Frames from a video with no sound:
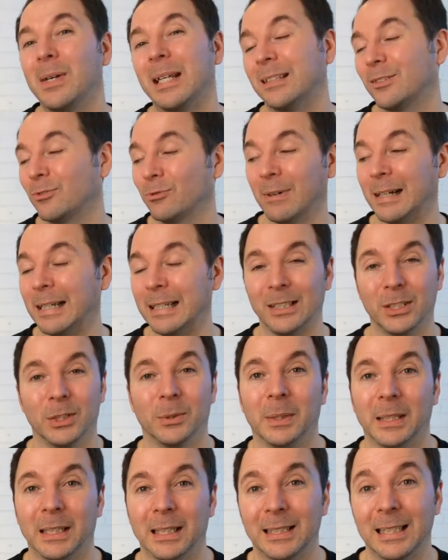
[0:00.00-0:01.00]
is great at
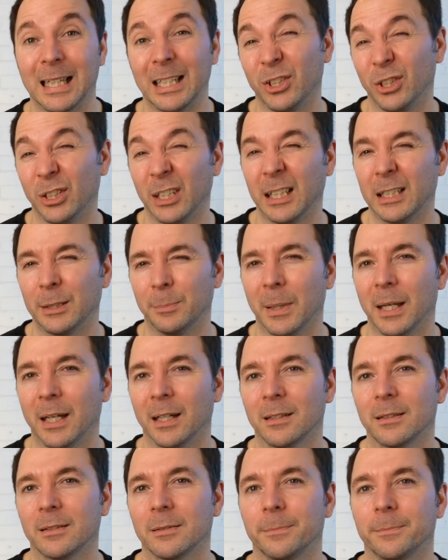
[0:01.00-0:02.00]
doing this, as you'd
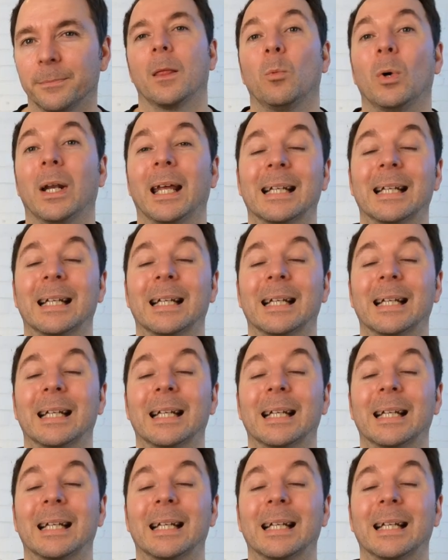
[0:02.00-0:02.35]
expect. One